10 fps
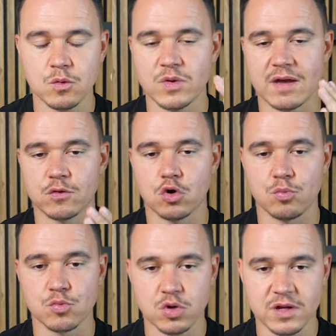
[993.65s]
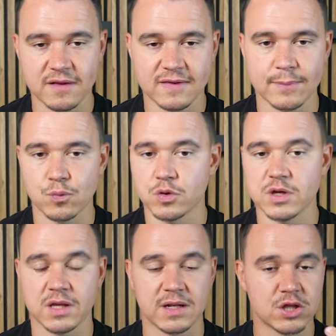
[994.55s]
we have a community tab where you
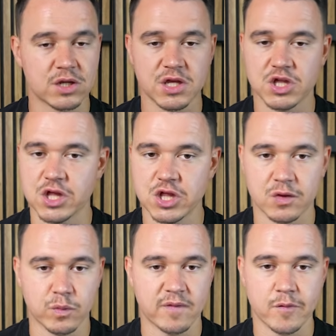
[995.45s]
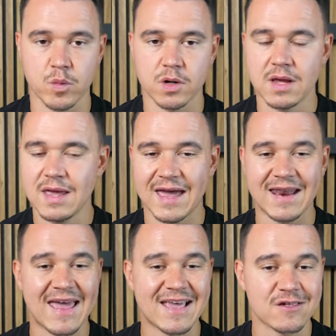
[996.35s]
can literally chit chat with everyone and
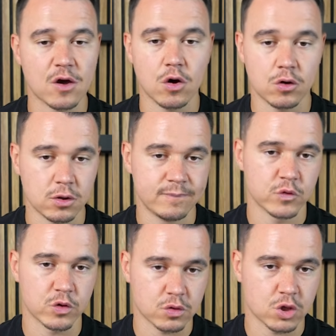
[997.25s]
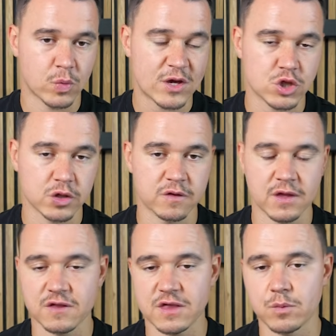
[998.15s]
ask all your questions
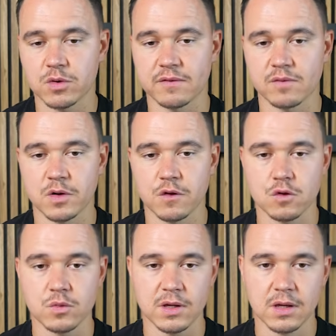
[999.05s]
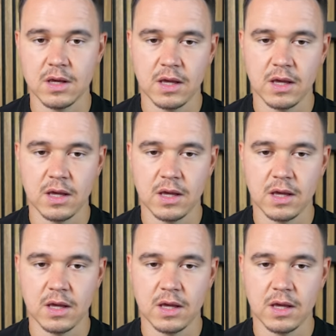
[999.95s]
and see what everyone is doing.